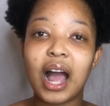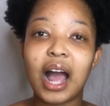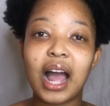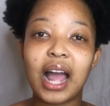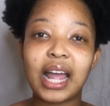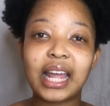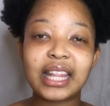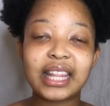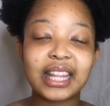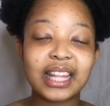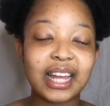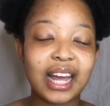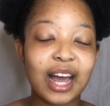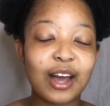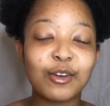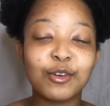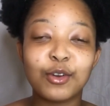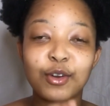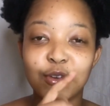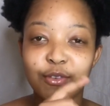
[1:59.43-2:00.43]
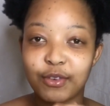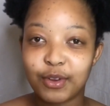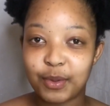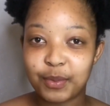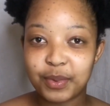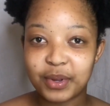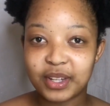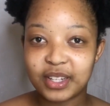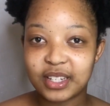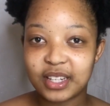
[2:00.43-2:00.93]
I think I'll look for a
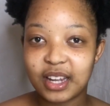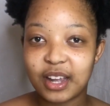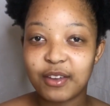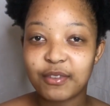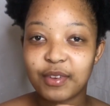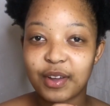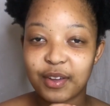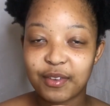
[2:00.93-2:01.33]
picture if I